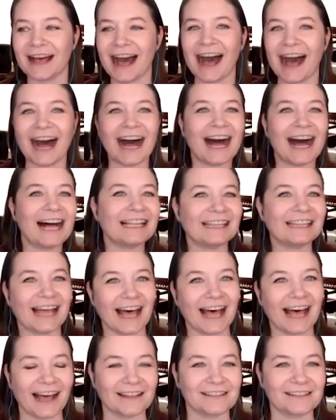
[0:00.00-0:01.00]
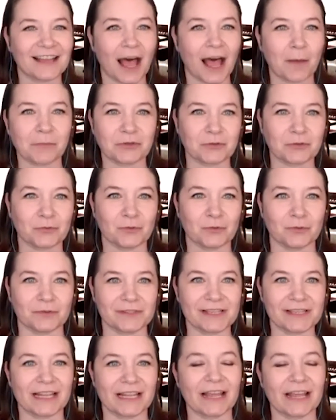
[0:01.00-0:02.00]
a la Top
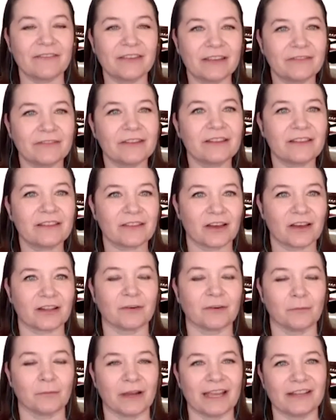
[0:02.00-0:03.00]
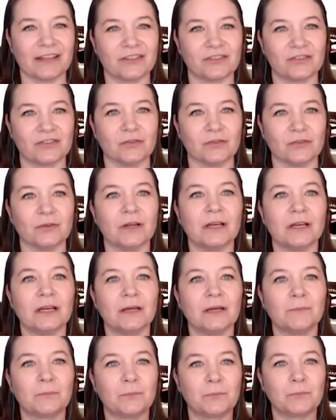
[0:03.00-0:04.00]
Tools. And I've even thought of a way to
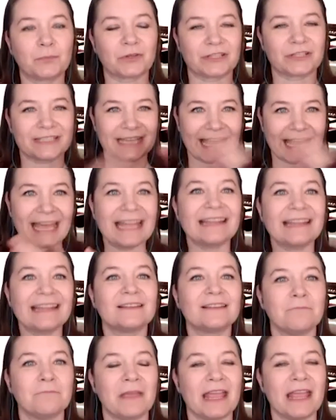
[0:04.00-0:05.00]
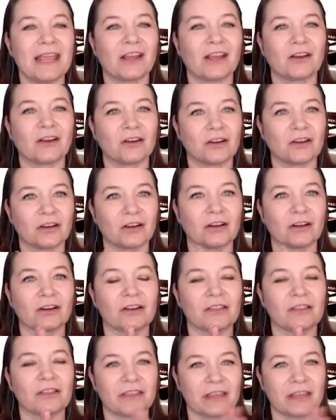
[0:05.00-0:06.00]
pretend make
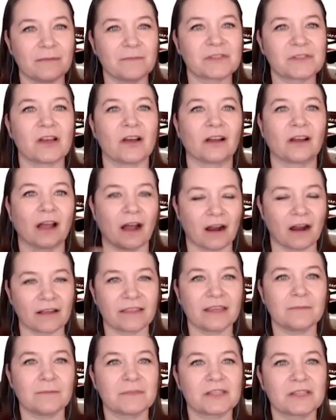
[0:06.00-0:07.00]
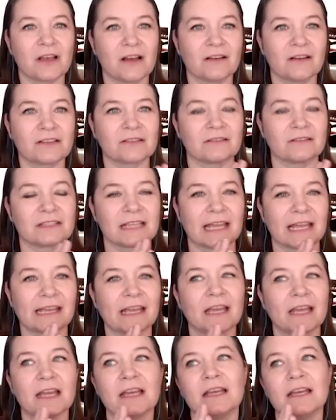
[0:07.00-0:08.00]
her theme song our theme song. So it's like
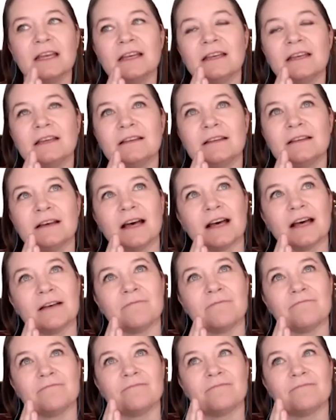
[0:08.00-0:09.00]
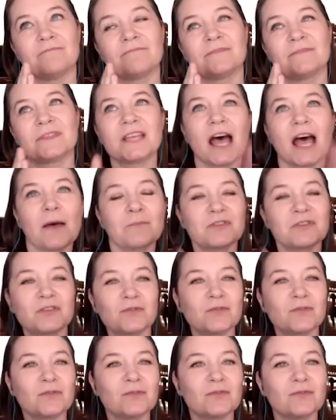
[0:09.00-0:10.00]
um, Top
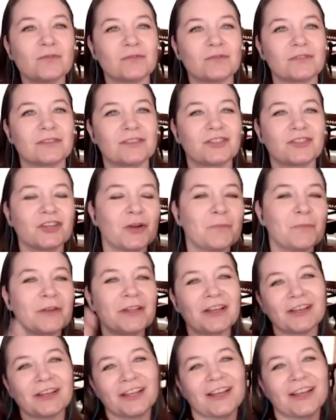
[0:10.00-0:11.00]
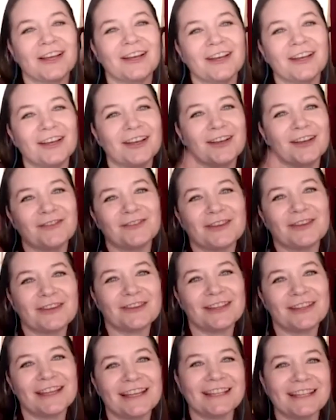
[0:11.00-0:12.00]
Tools, German
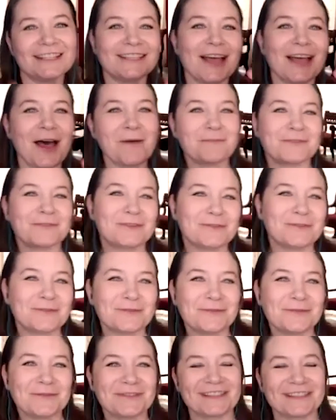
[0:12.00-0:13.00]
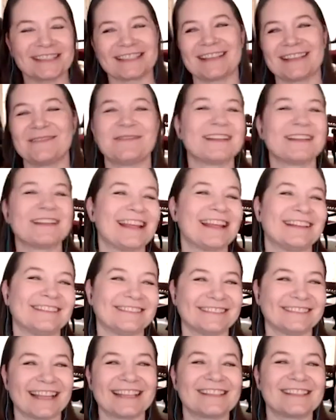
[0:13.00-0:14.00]
Uncovered, top tools but i
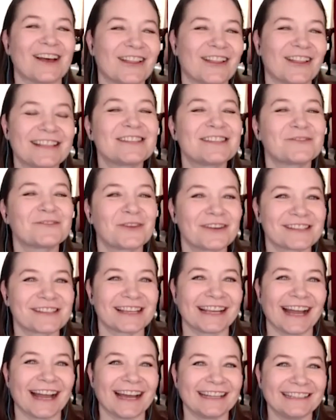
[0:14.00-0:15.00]
don't that's all that's as far as i got